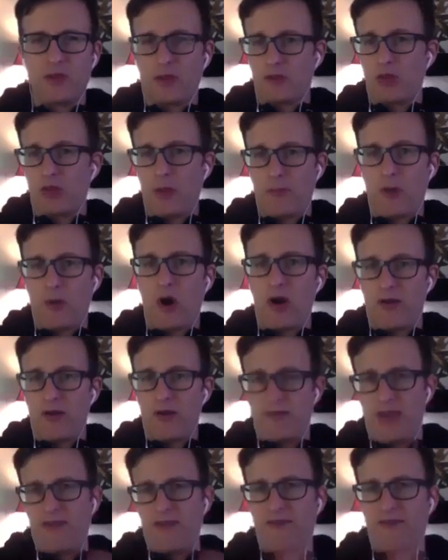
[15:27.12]
part of
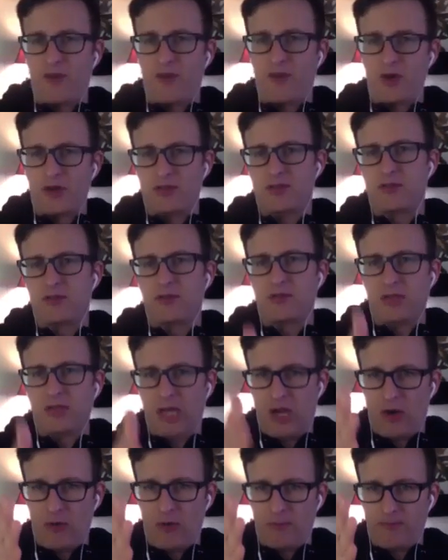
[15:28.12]
that first,
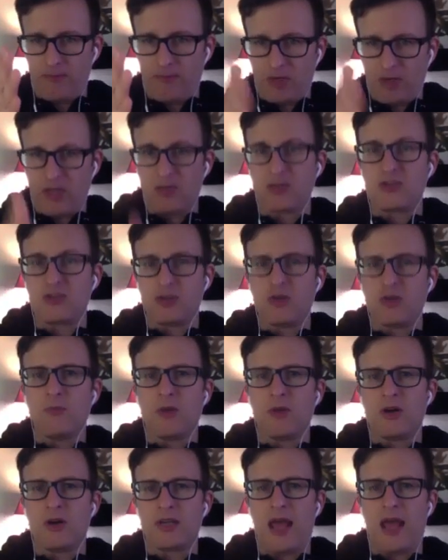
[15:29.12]

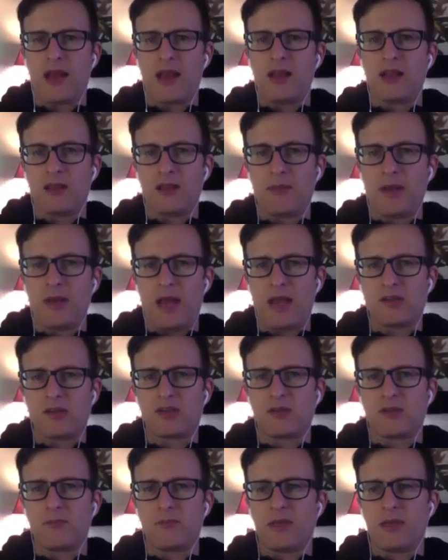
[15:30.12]
consumer debt
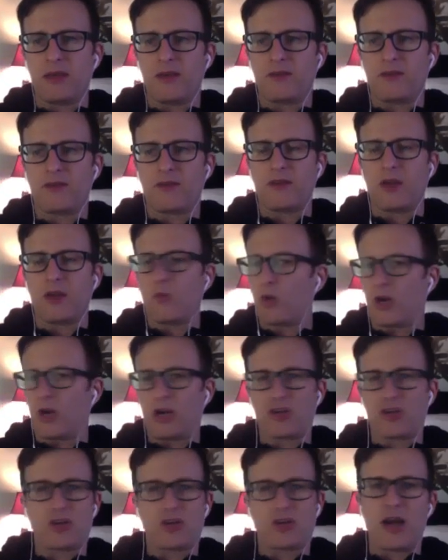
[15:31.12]
elimination piece. And we're going to
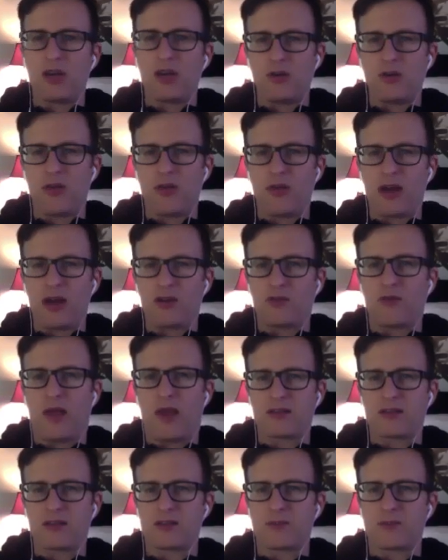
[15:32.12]
try to do that as
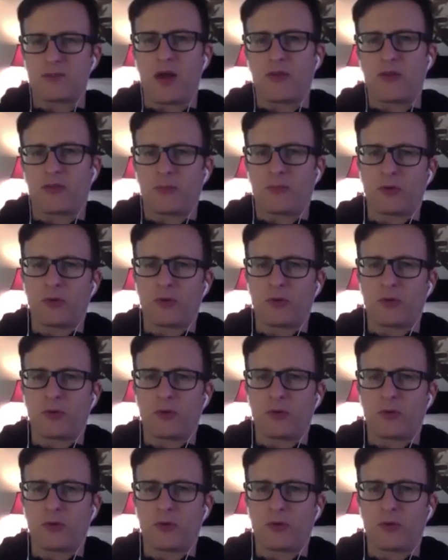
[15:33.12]
fast as possible.